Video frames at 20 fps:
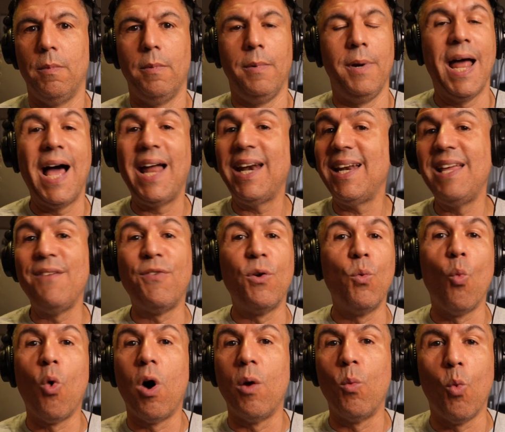Not
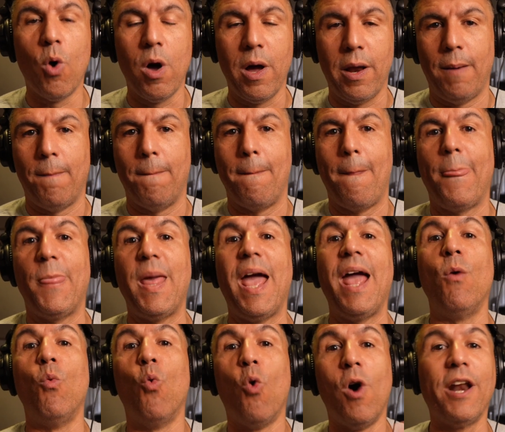even one one.
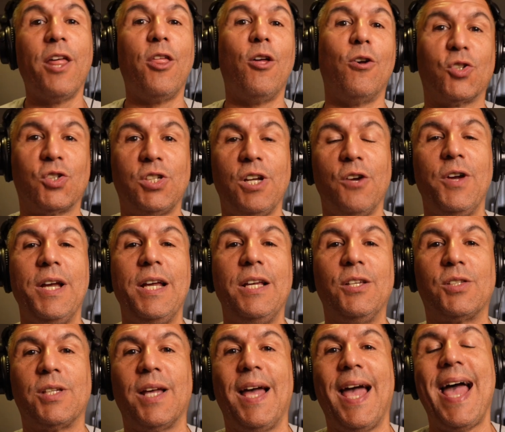And one of those
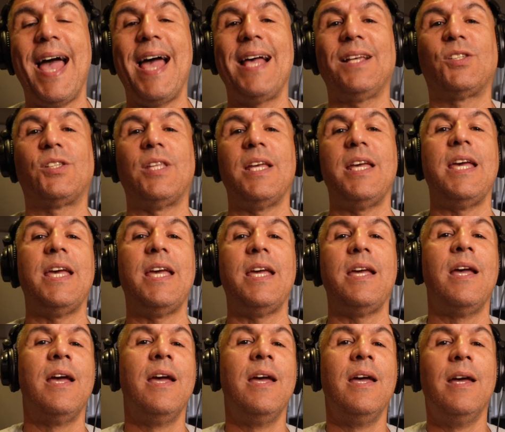series has
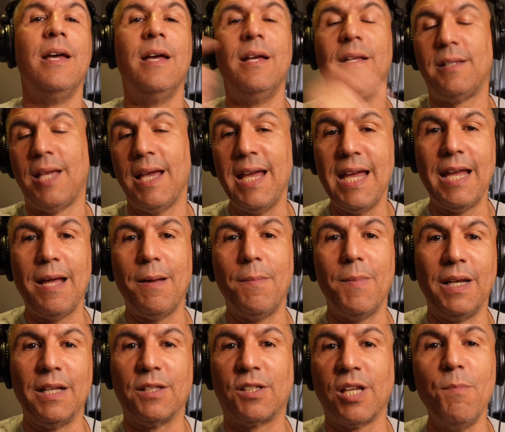the
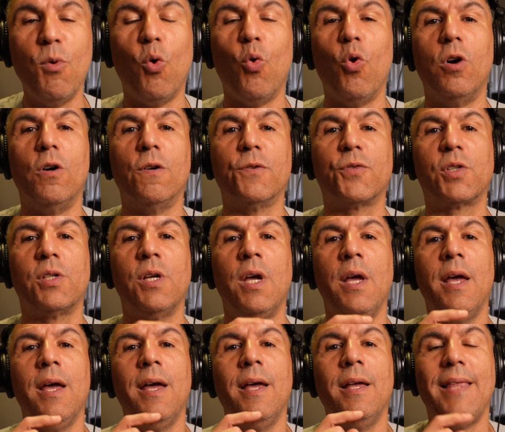team in the Timberwolves,
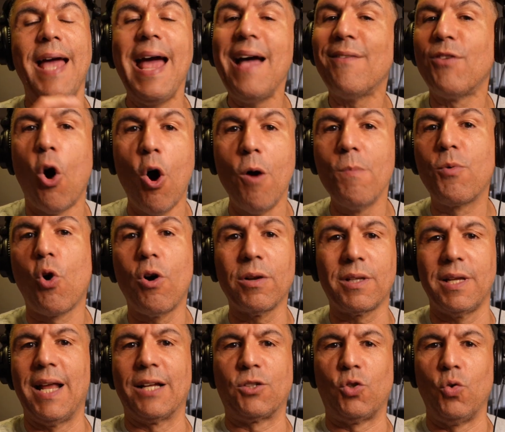they have the home
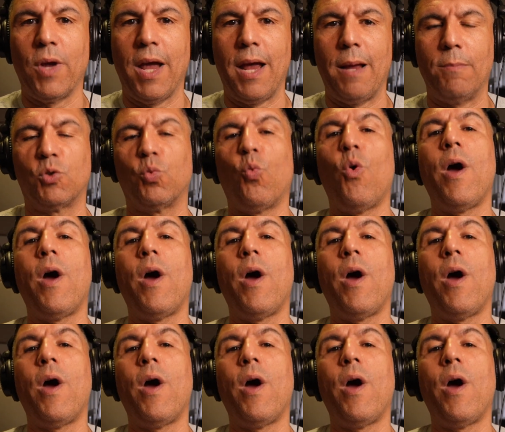court the next two games.